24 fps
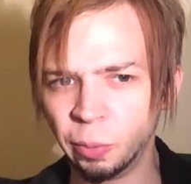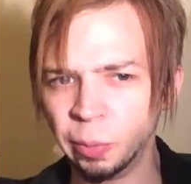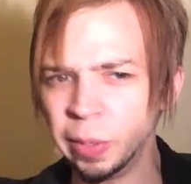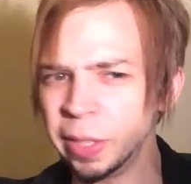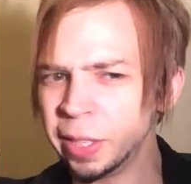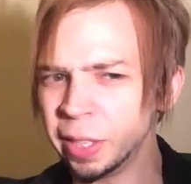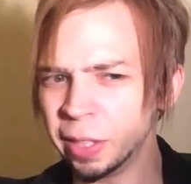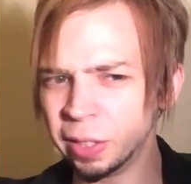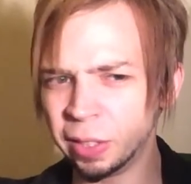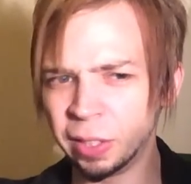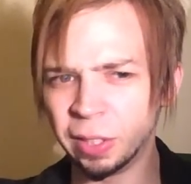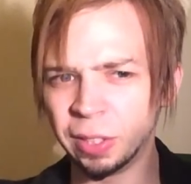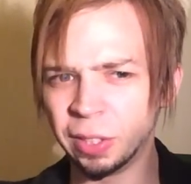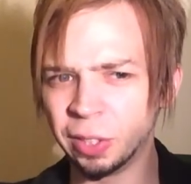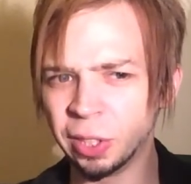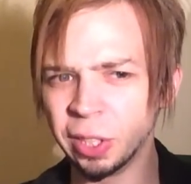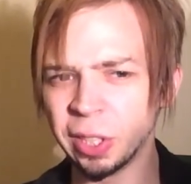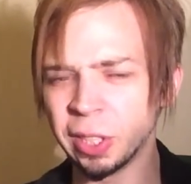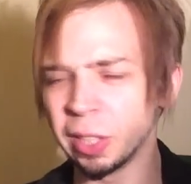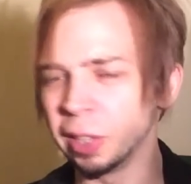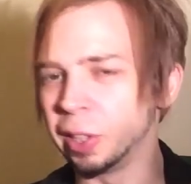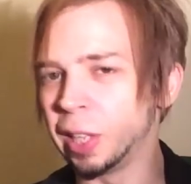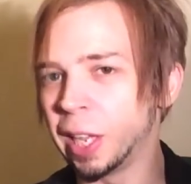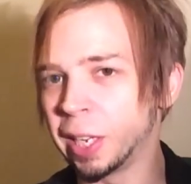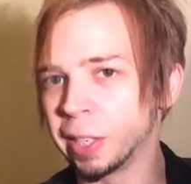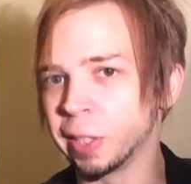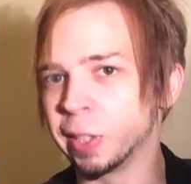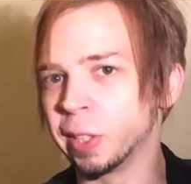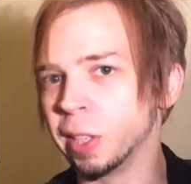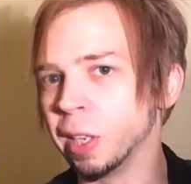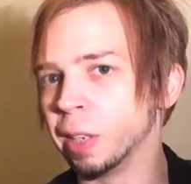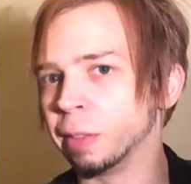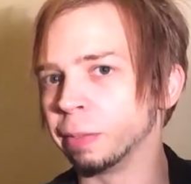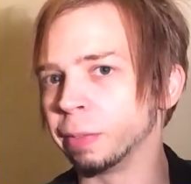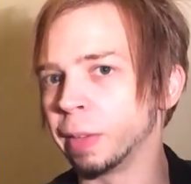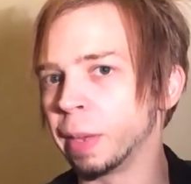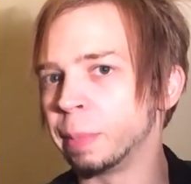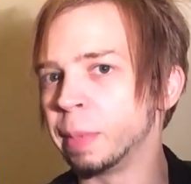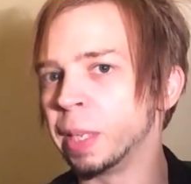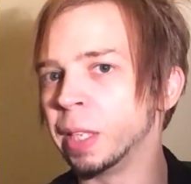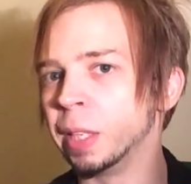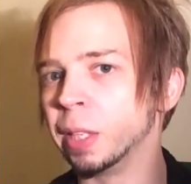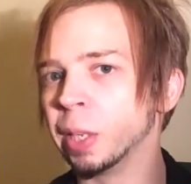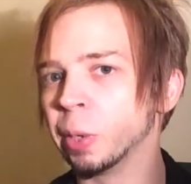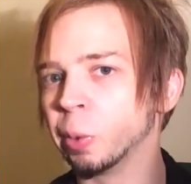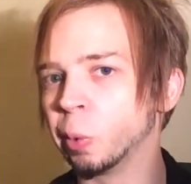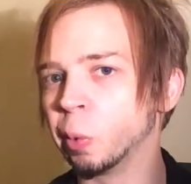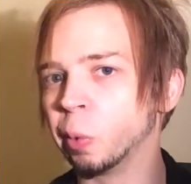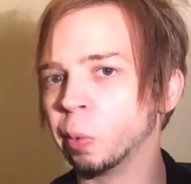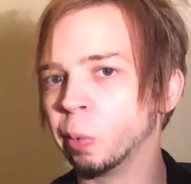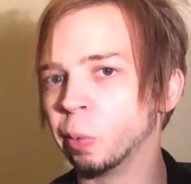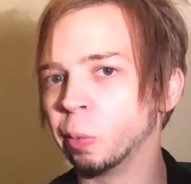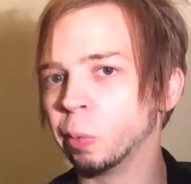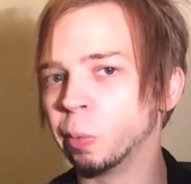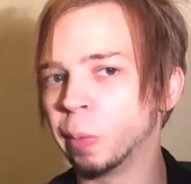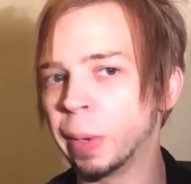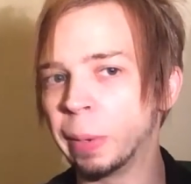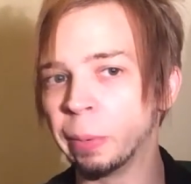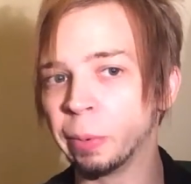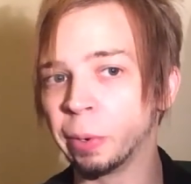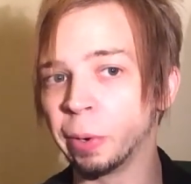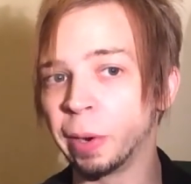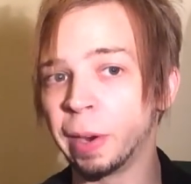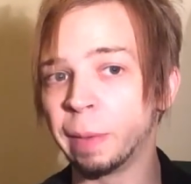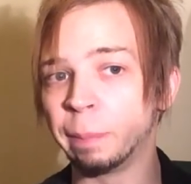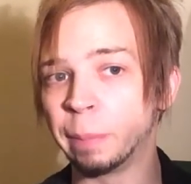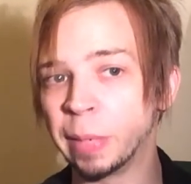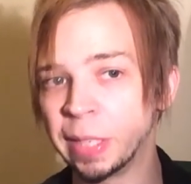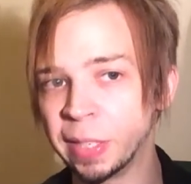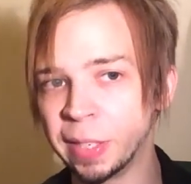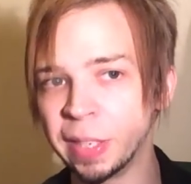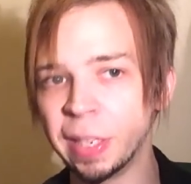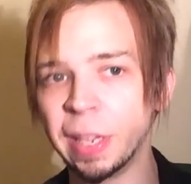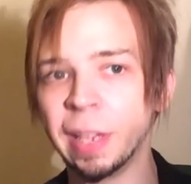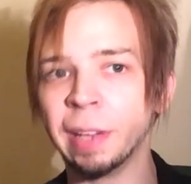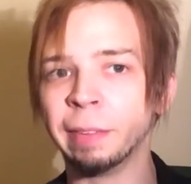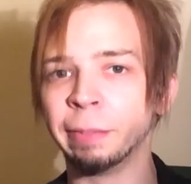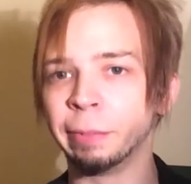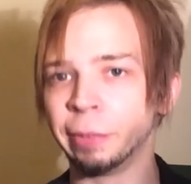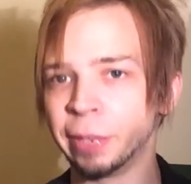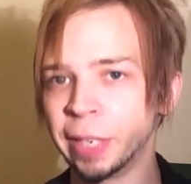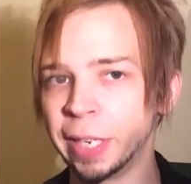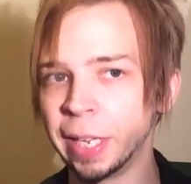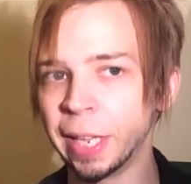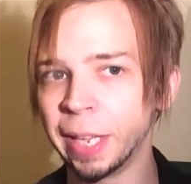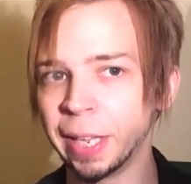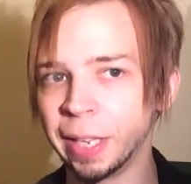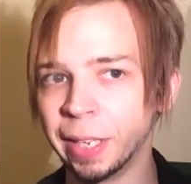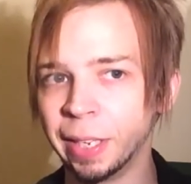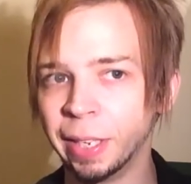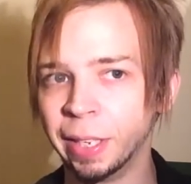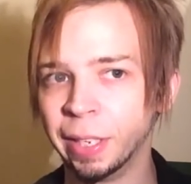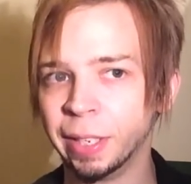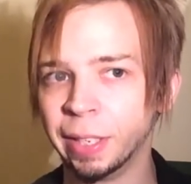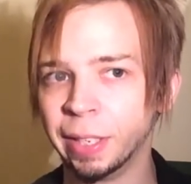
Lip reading: we did just a lot of stuff. I mean, we were busy every day